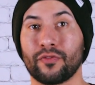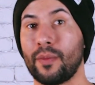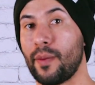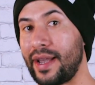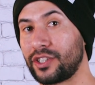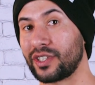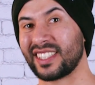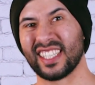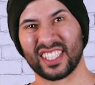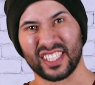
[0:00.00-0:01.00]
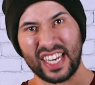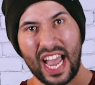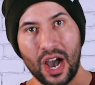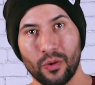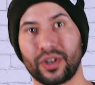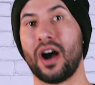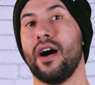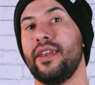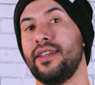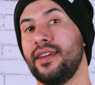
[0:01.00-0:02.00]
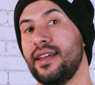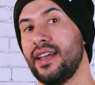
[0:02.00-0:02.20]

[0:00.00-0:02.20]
from the Matrix is now gone,